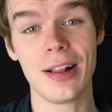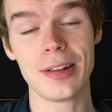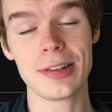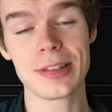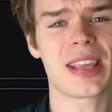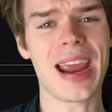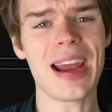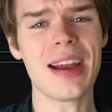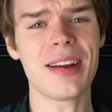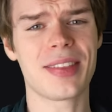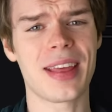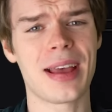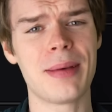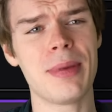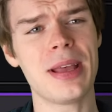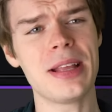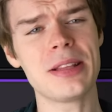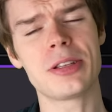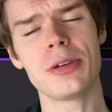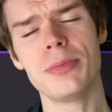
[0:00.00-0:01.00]
to scare
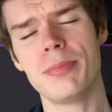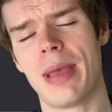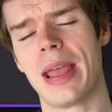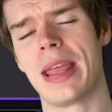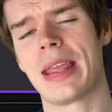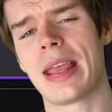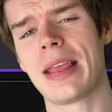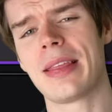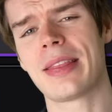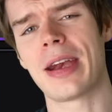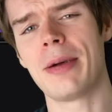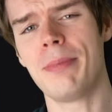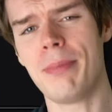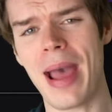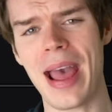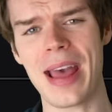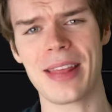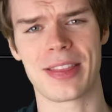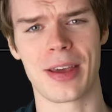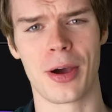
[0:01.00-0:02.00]
them into making their
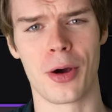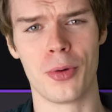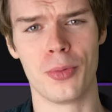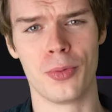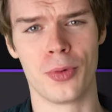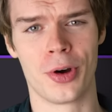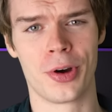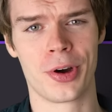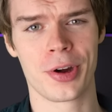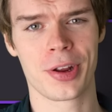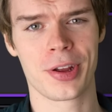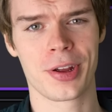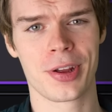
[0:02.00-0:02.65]
math homework.